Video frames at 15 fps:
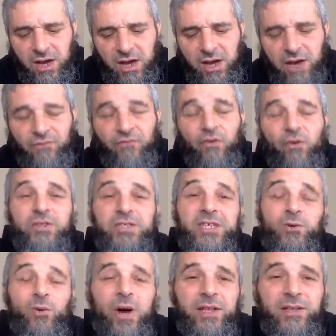uh,
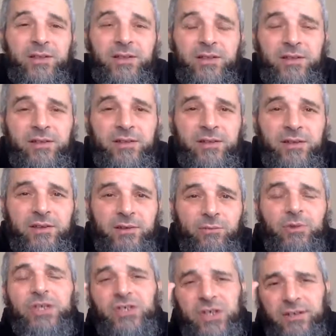forty-one
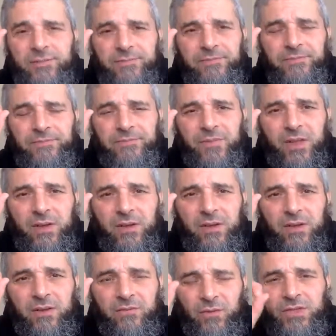reason,
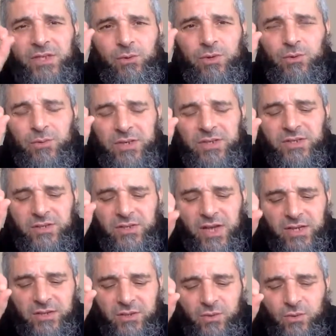forty-one reasons
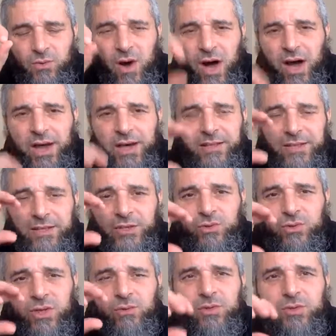as to why the
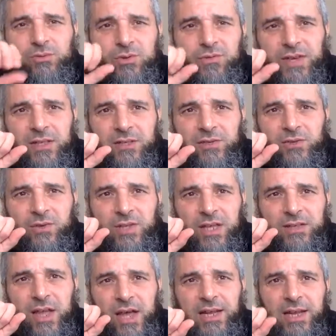surah was revealed,
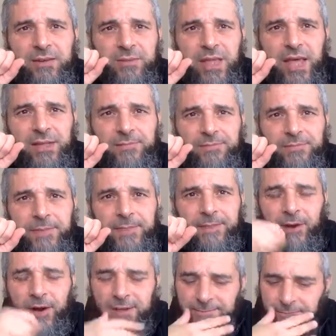Surah Al-Imran,
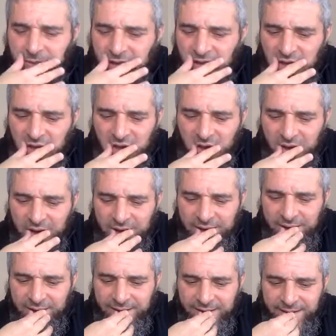right?
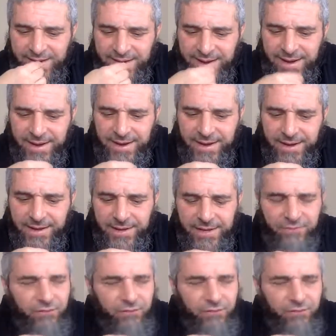Uh,